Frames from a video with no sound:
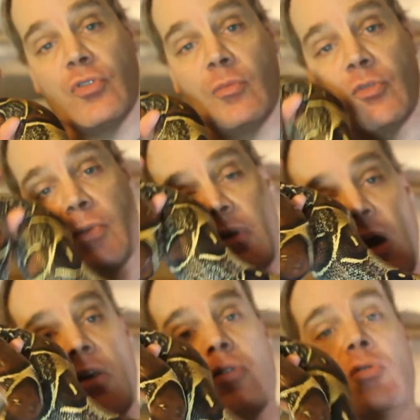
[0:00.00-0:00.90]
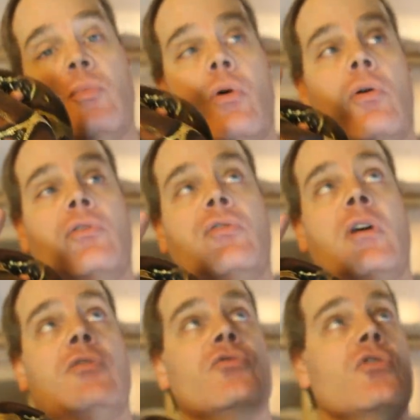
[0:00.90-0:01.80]
some spectacular boas
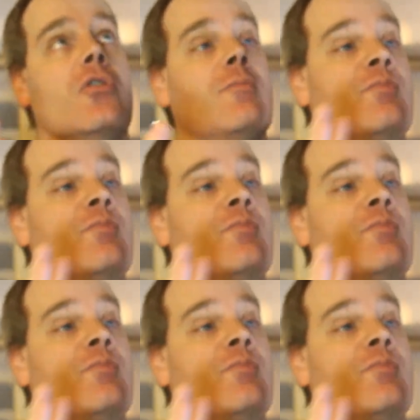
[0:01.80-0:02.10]
next year.